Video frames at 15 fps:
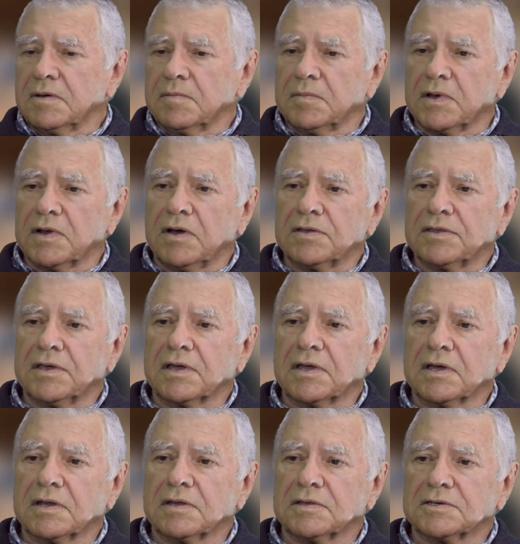But I think
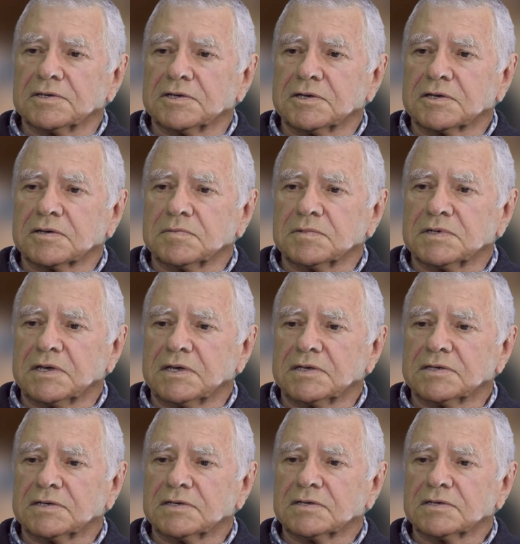under the
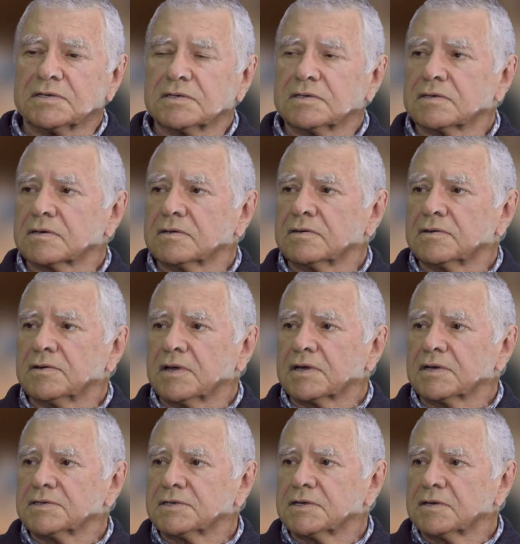circumstances, the
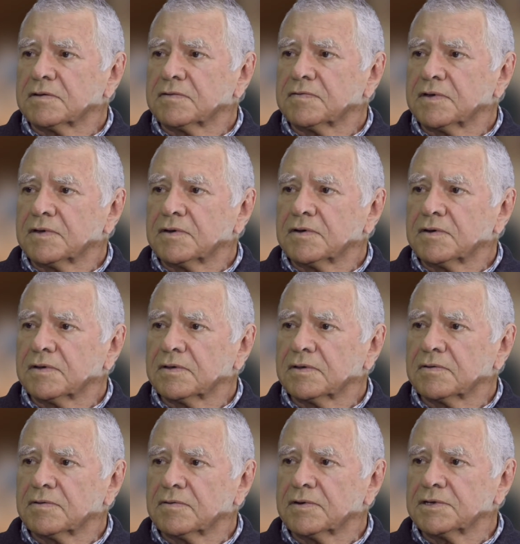contractor's done a fair,
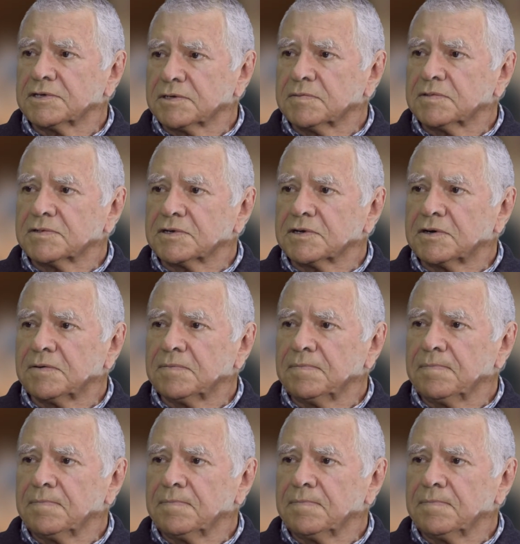reasonable job.